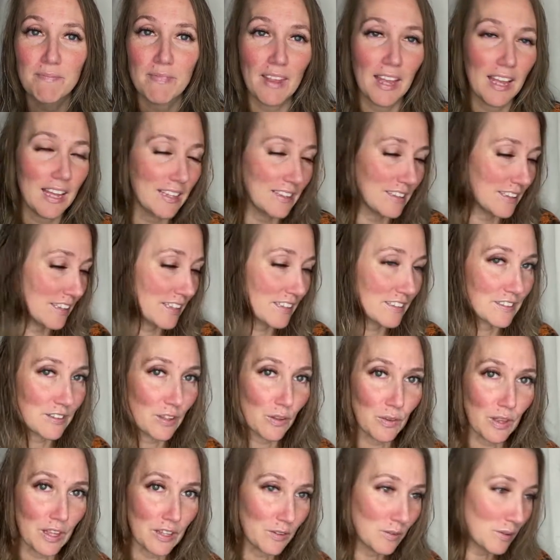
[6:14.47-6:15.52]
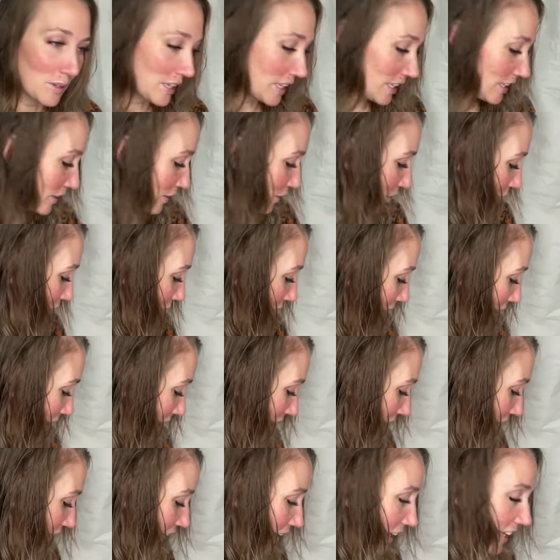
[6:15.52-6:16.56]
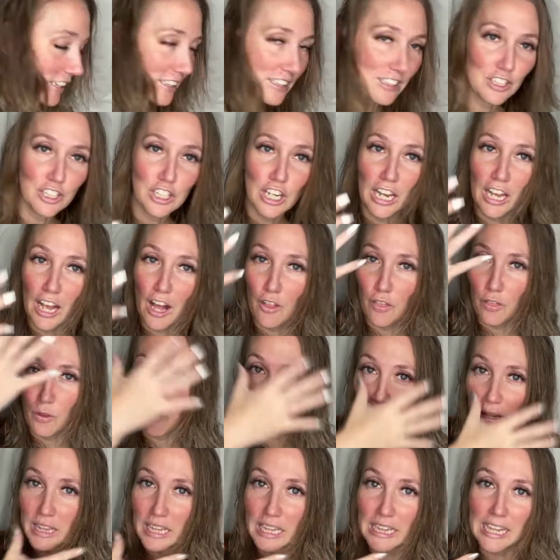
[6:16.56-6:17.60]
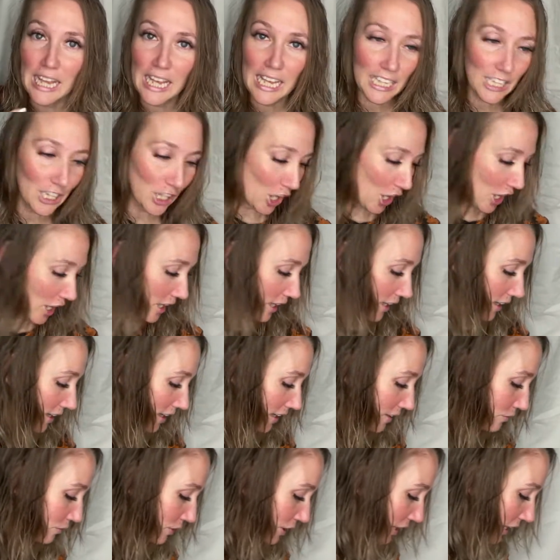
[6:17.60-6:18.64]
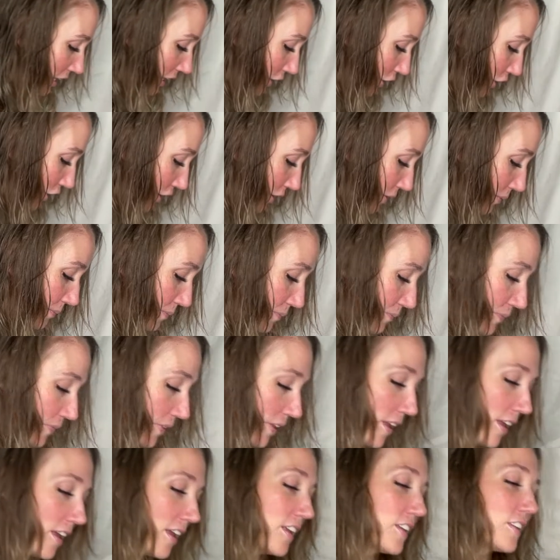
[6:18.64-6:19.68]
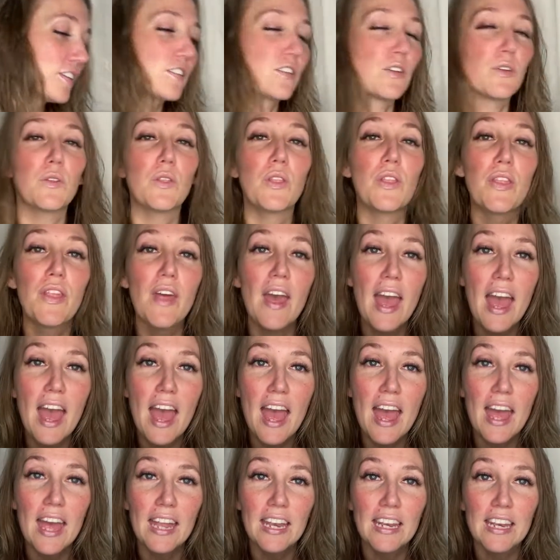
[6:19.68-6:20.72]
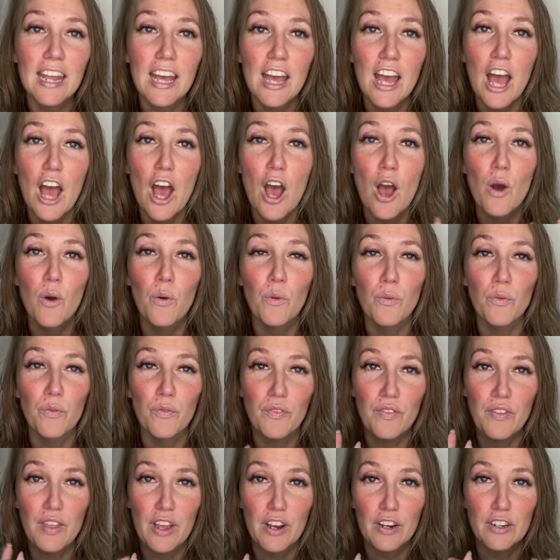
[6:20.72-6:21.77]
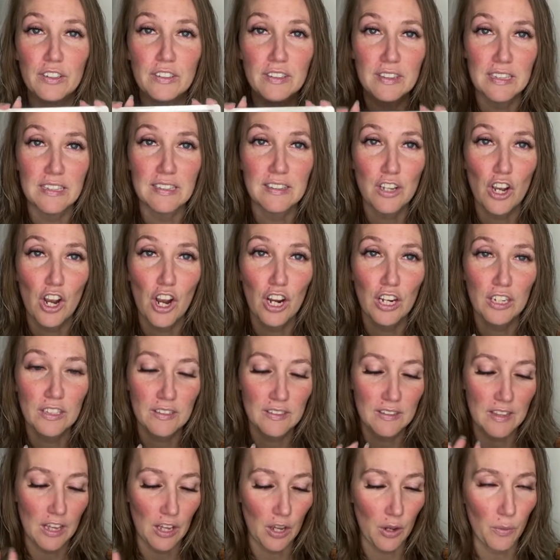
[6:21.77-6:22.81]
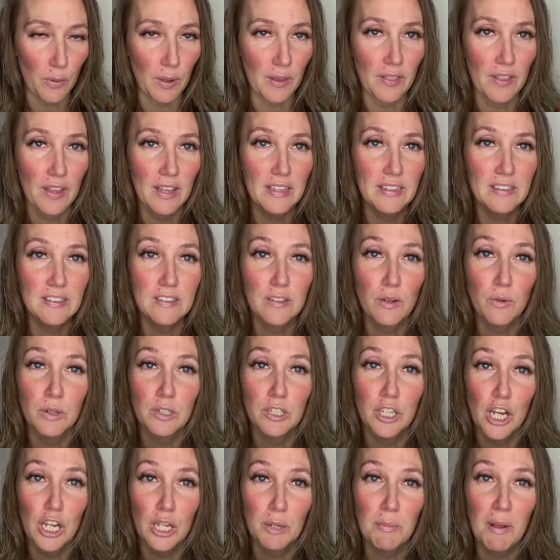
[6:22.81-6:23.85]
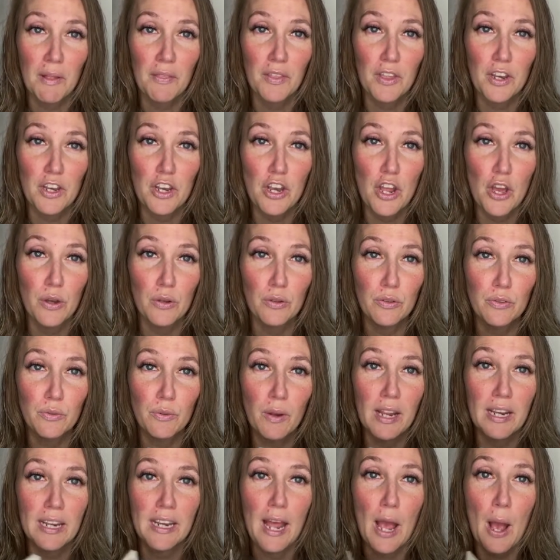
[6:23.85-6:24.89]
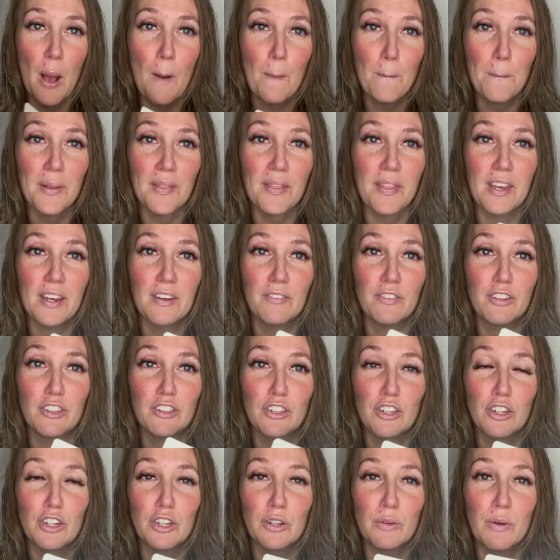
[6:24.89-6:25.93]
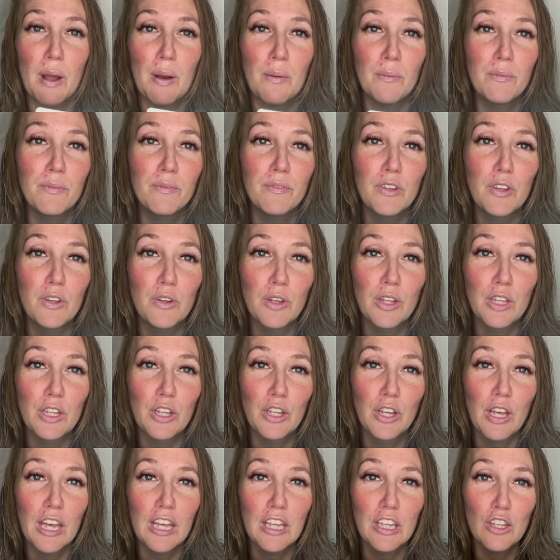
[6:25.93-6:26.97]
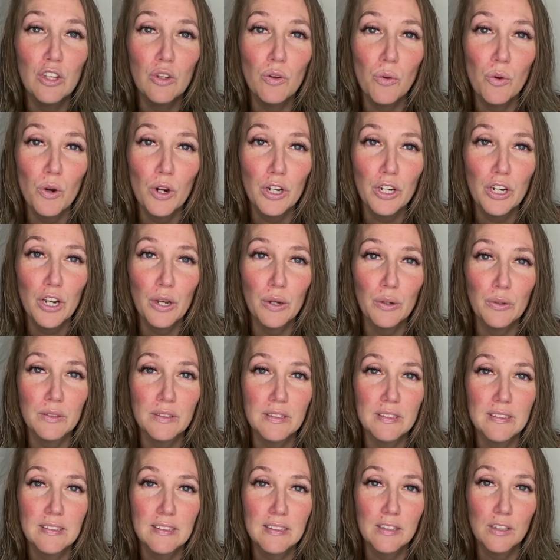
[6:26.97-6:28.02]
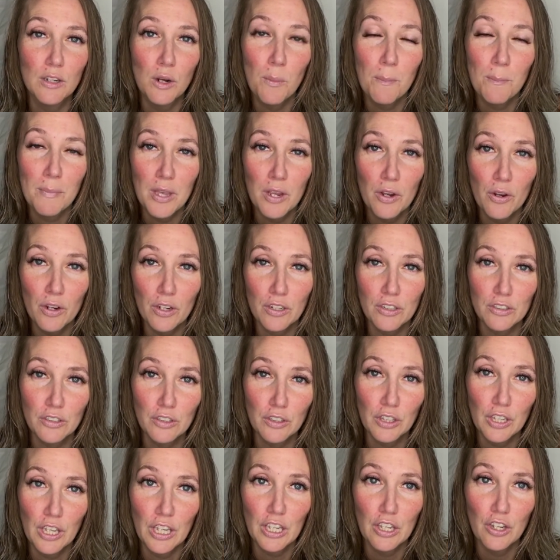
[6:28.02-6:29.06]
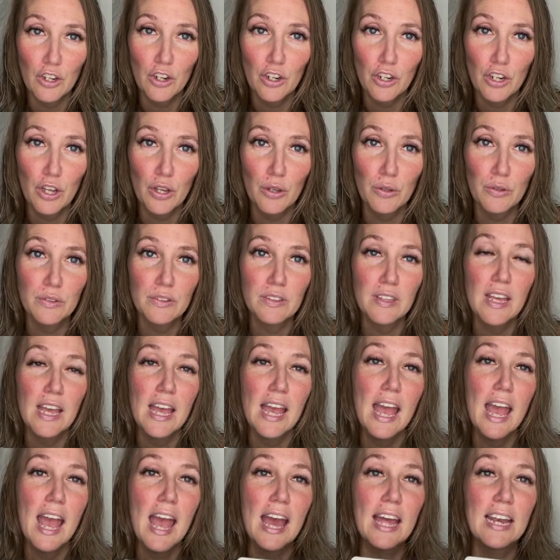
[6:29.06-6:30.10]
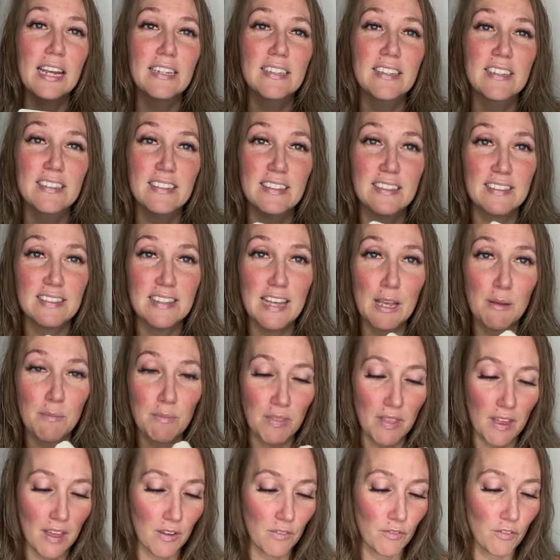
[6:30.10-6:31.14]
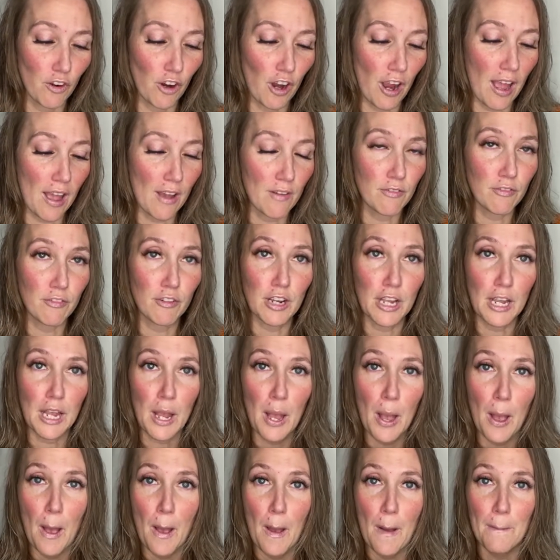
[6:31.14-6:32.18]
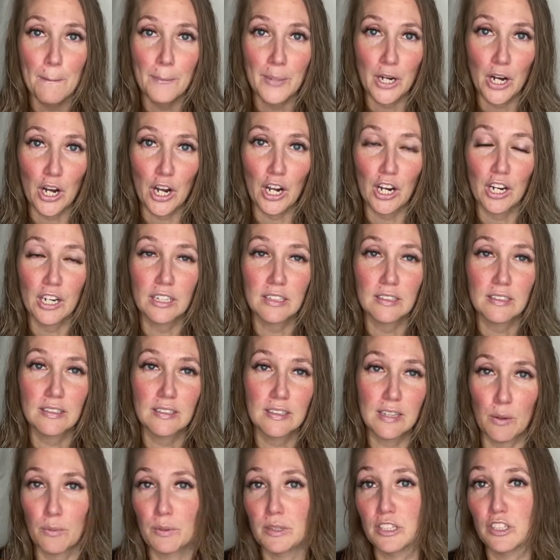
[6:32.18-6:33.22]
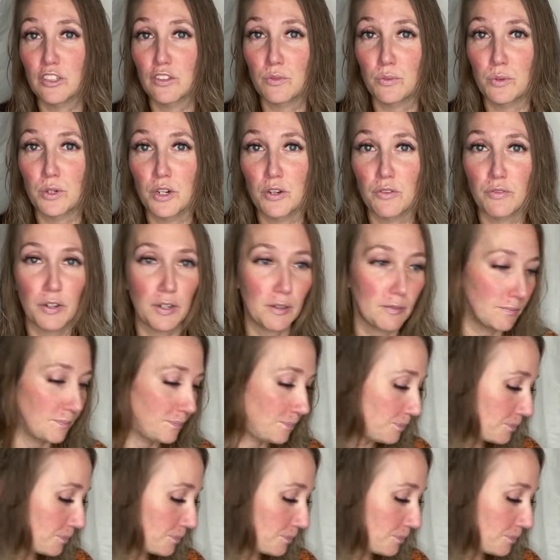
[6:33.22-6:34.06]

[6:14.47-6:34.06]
And so that's what they do. And they get to check out the way that they look and really learn. So then there's these cards that go with it. And so we're talking about the nose right now, but then if you turn it around, you can look at your nose. It's a little mirror to look at your nose. And it does the same thing for every part that we just went over.